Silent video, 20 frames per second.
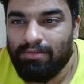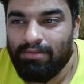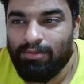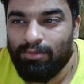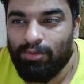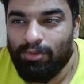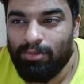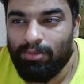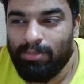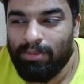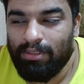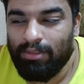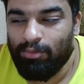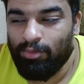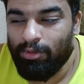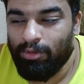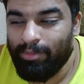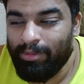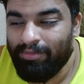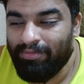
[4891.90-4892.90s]
It
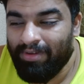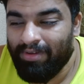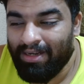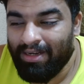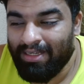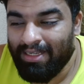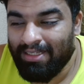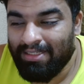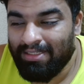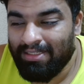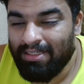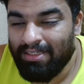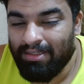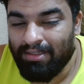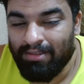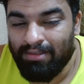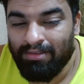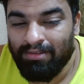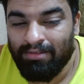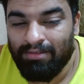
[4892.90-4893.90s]
would be
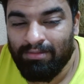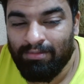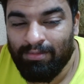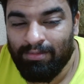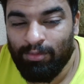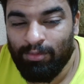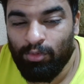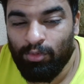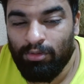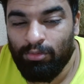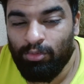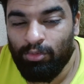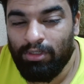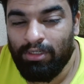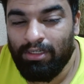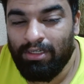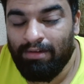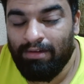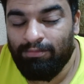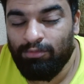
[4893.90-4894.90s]
fantastic. We
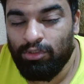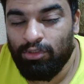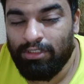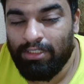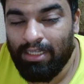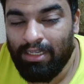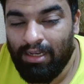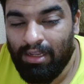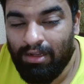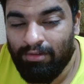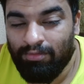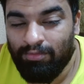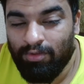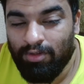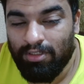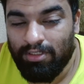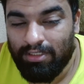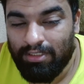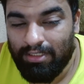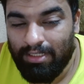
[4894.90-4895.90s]
wouldn't have to sell our
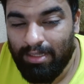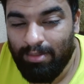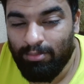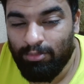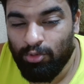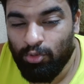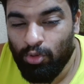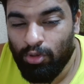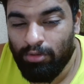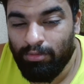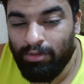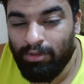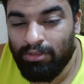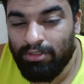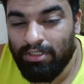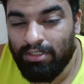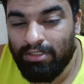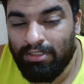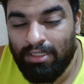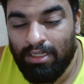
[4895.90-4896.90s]
first team squad. We
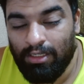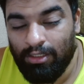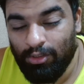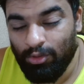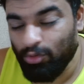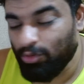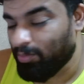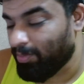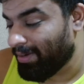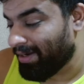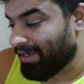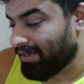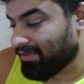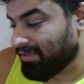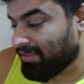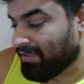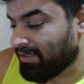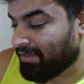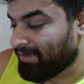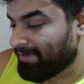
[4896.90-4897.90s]
just sell youth
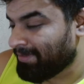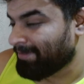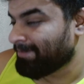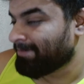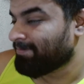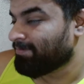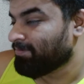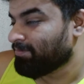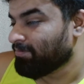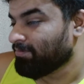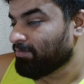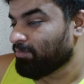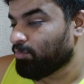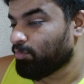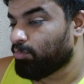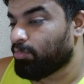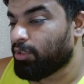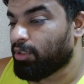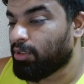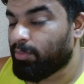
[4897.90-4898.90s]
players.
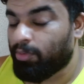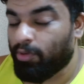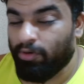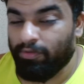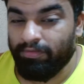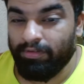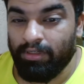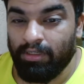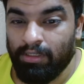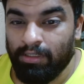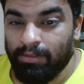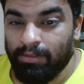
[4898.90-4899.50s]
Pure profit.